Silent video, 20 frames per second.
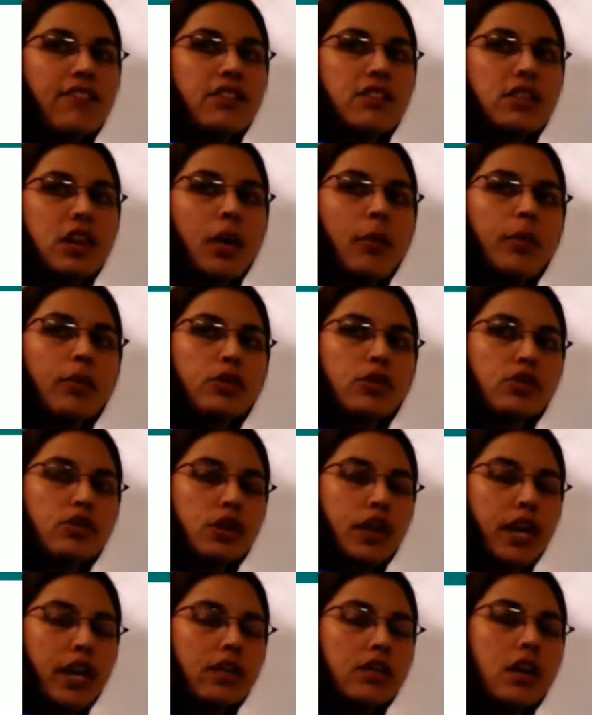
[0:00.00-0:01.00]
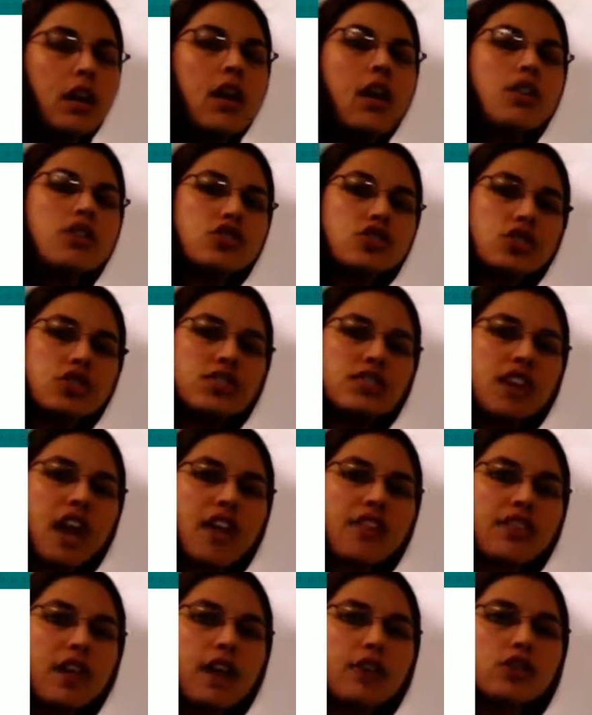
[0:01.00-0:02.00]
the double strand, just
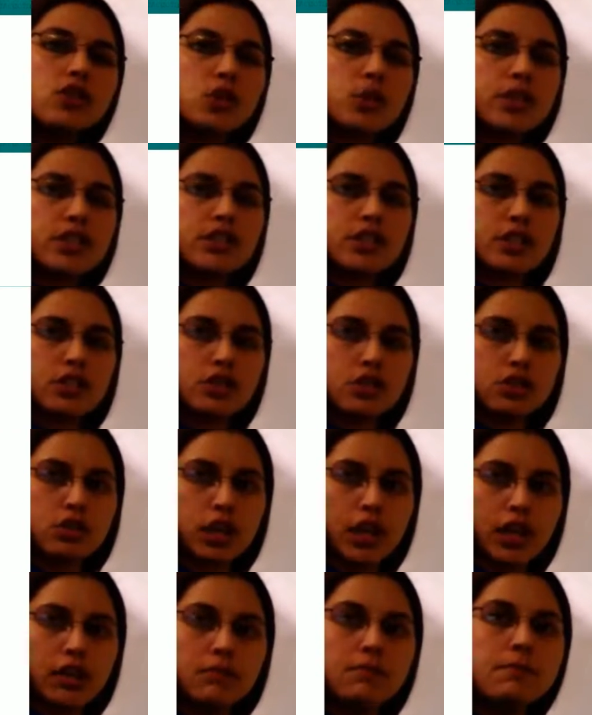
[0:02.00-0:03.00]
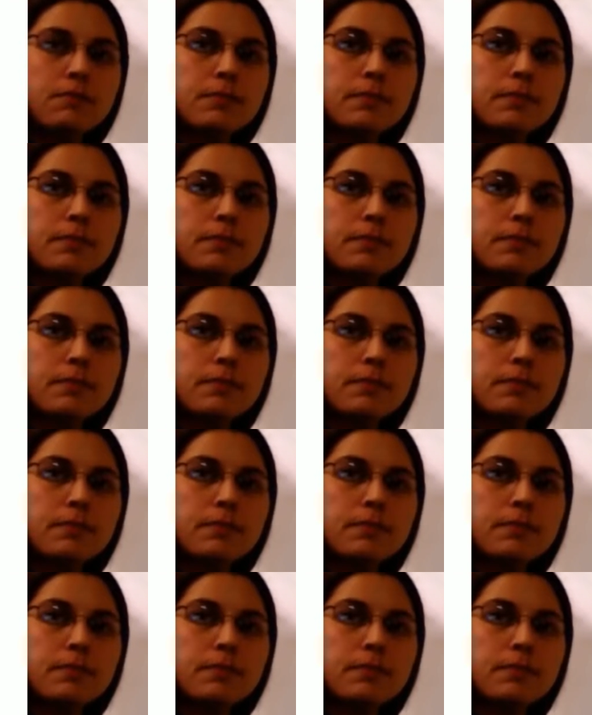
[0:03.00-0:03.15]
not that twisted strand.